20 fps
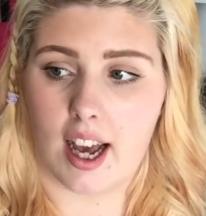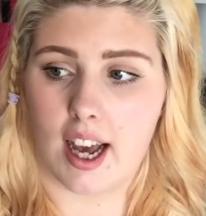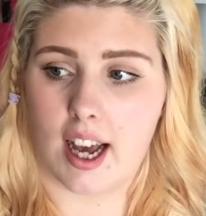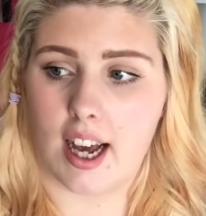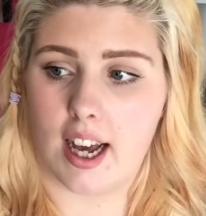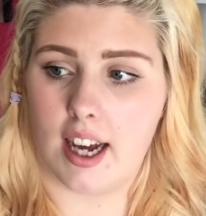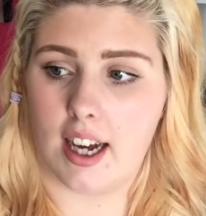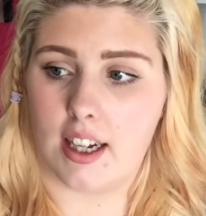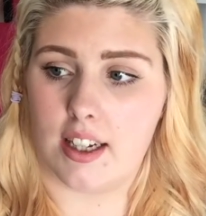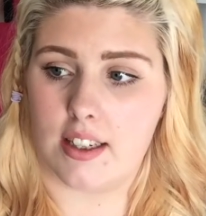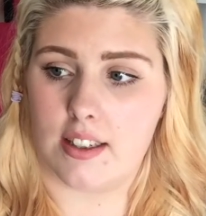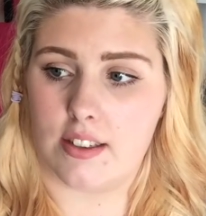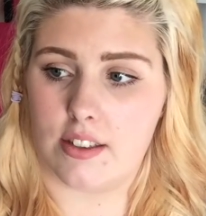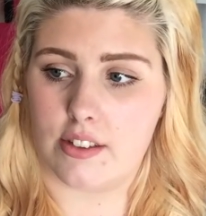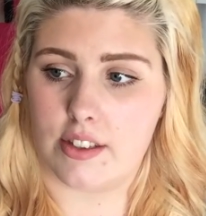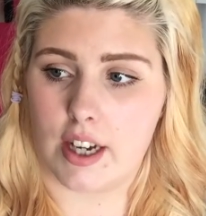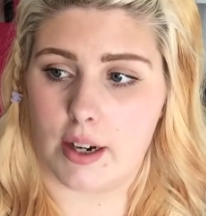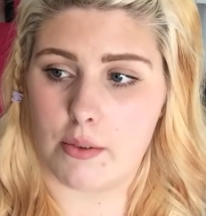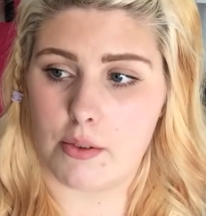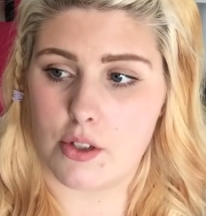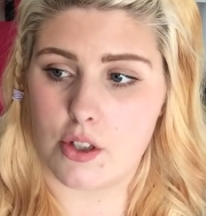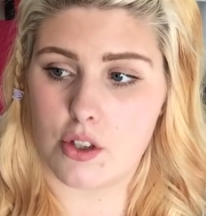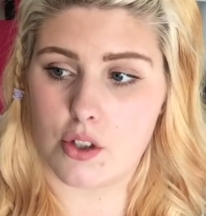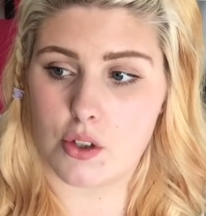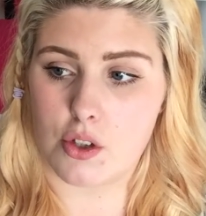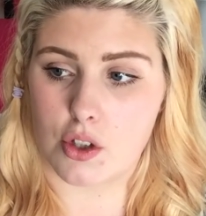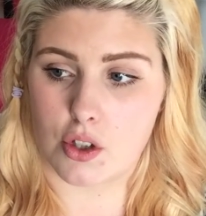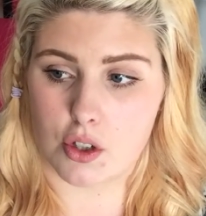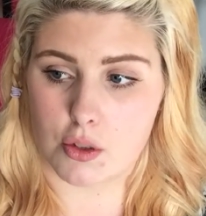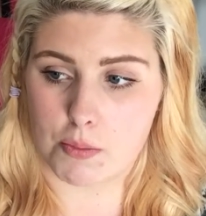and that was
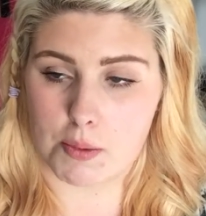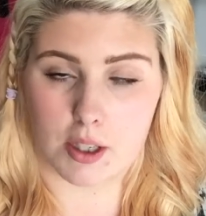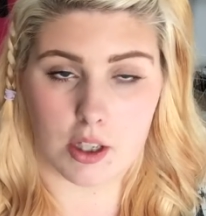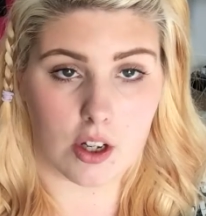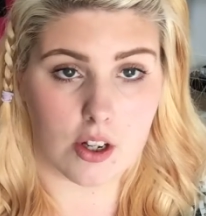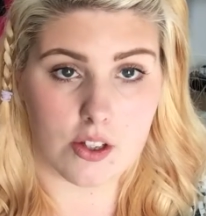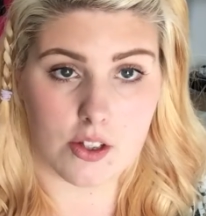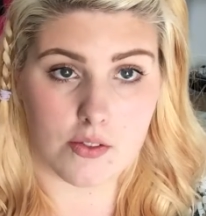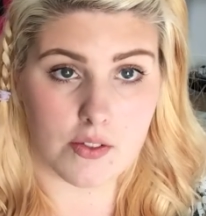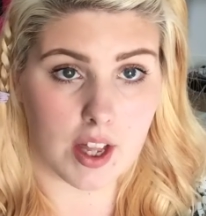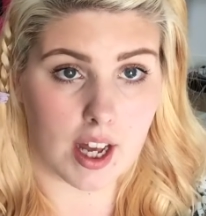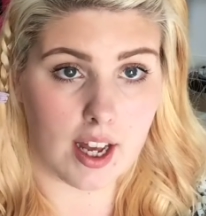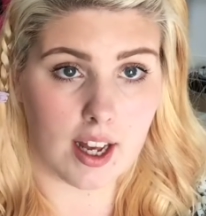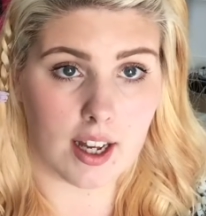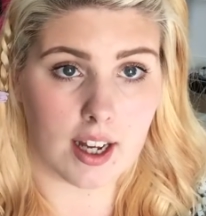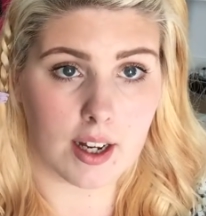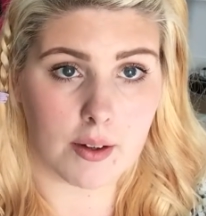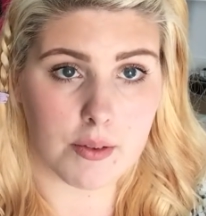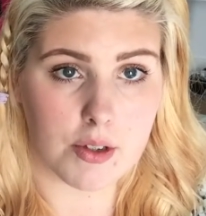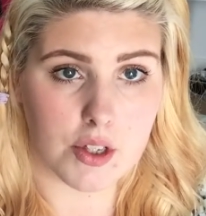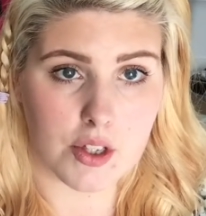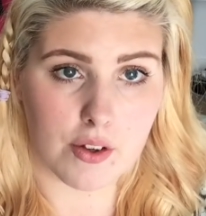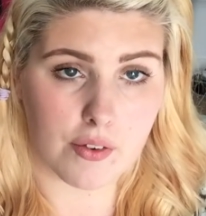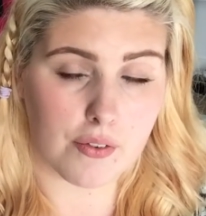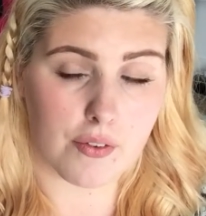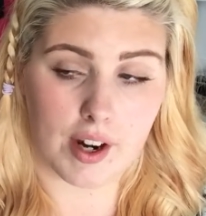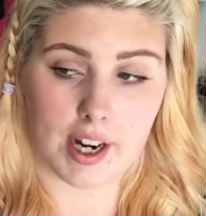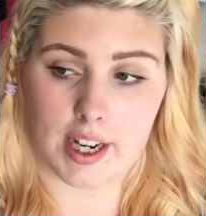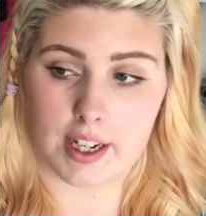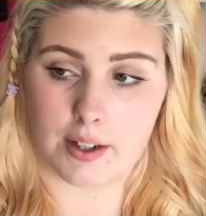just because of that. I was
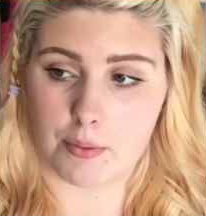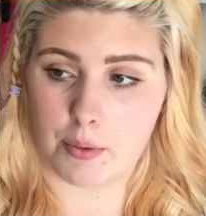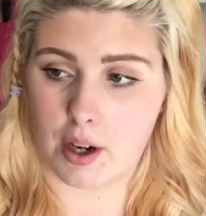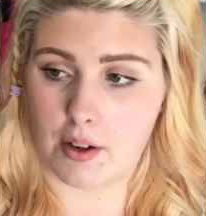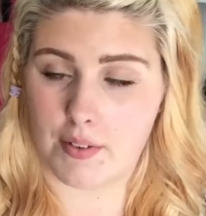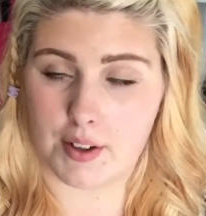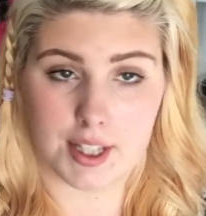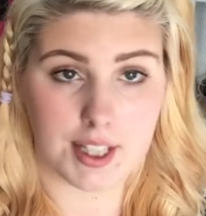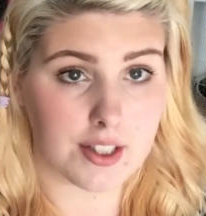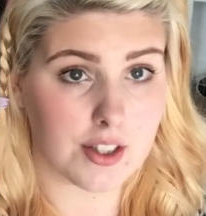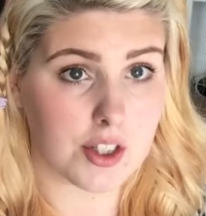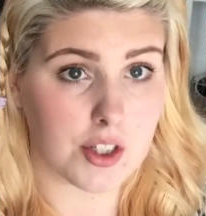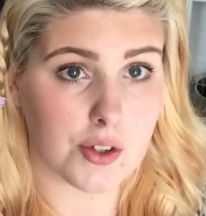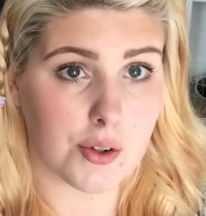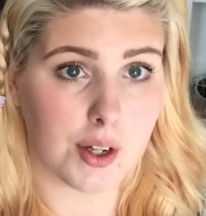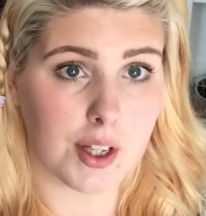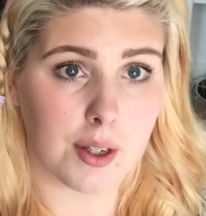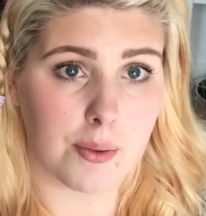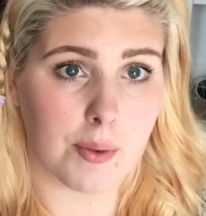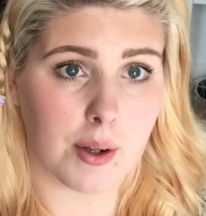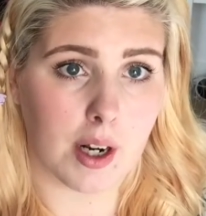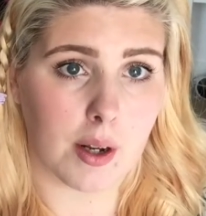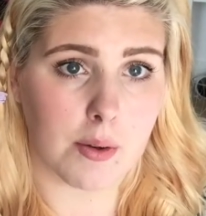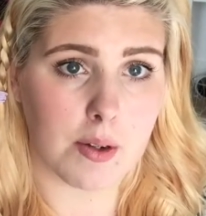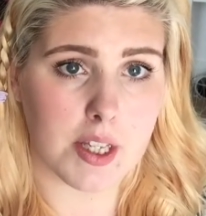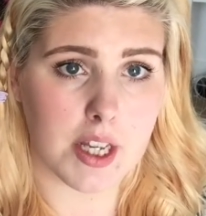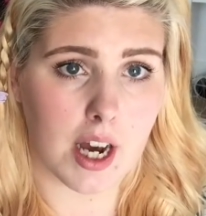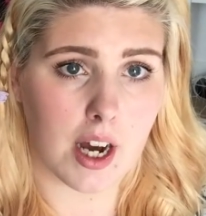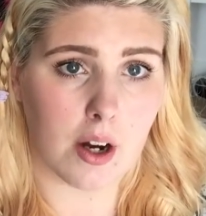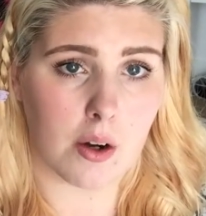afraid. What if I needed the toilet when I
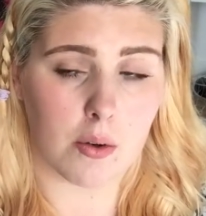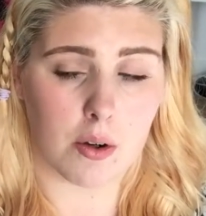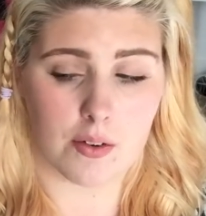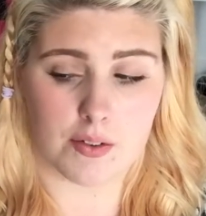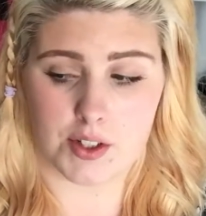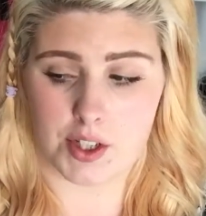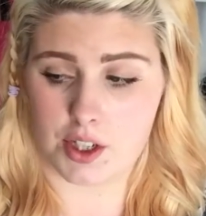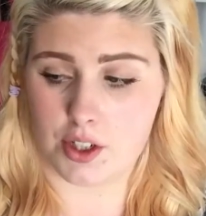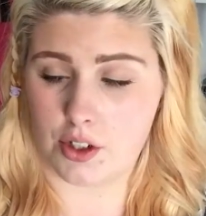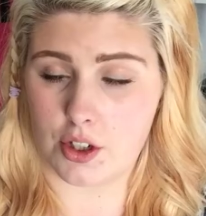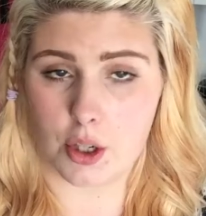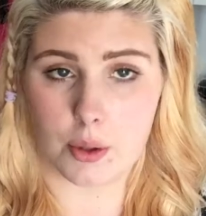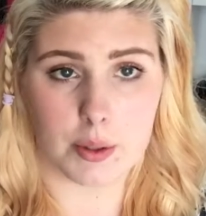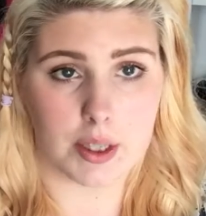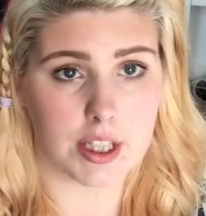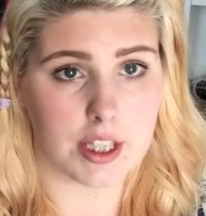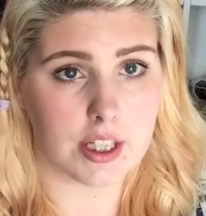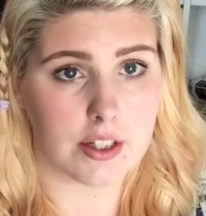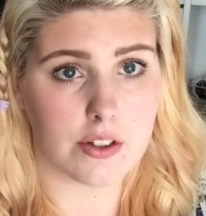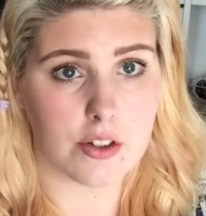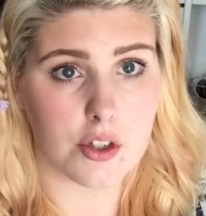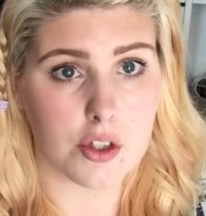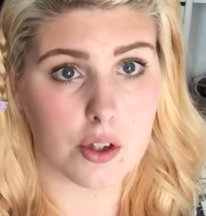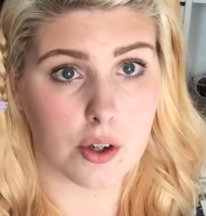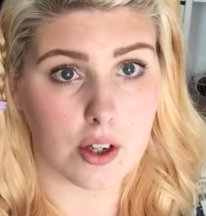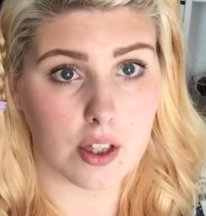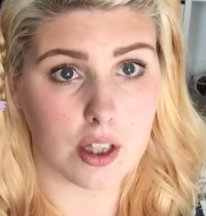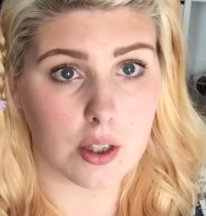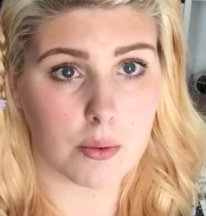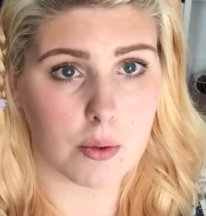was out? What if I didn't know where the nearest
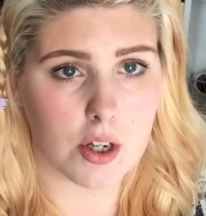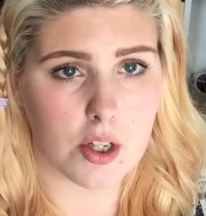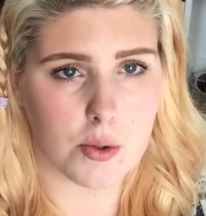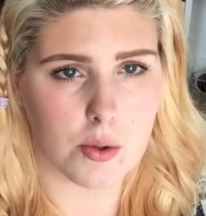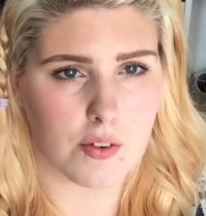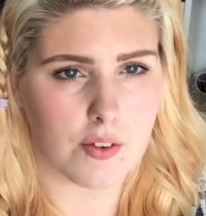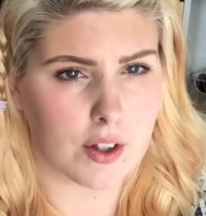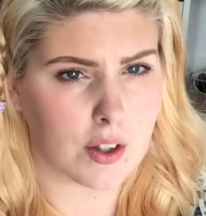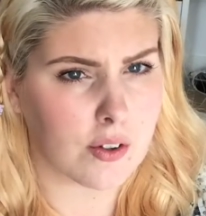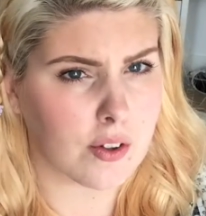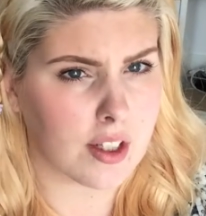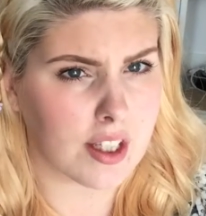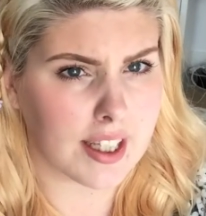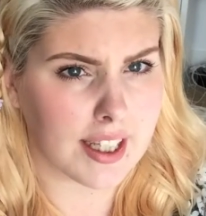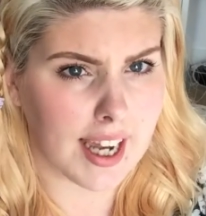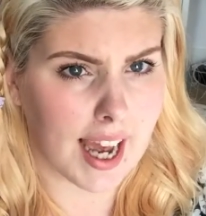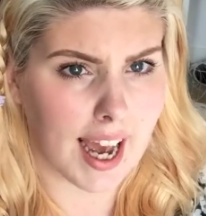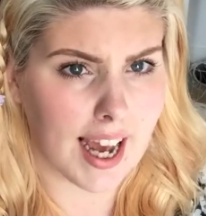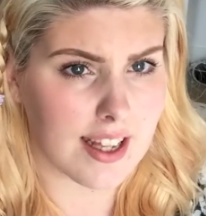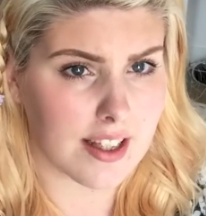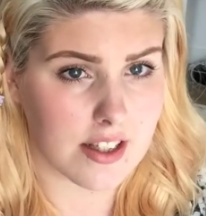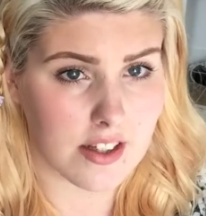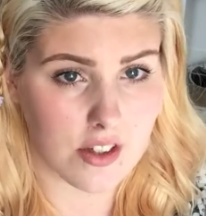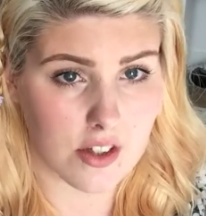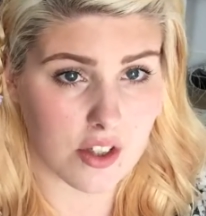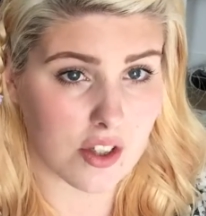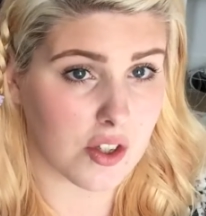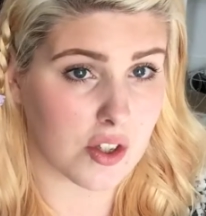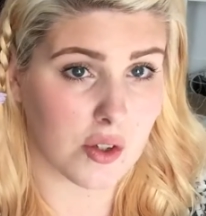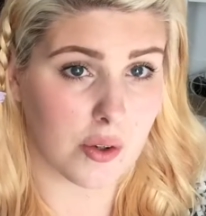toilet was? What if I couldn't get
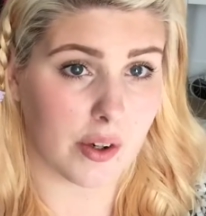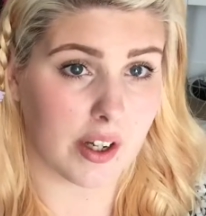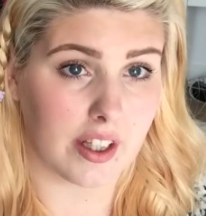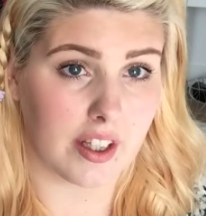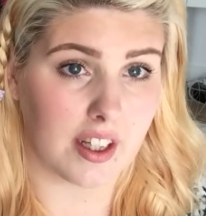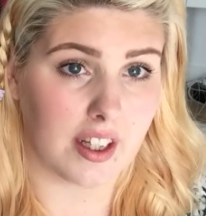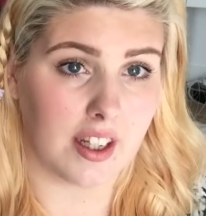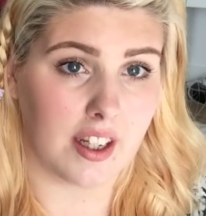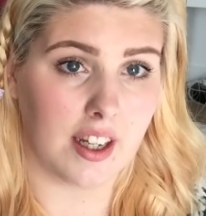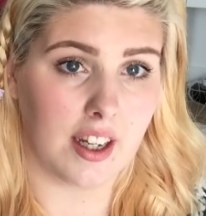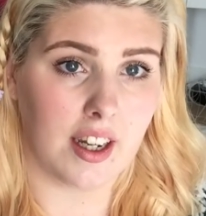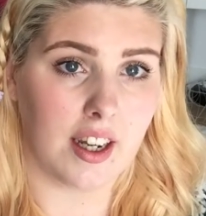to the toilet?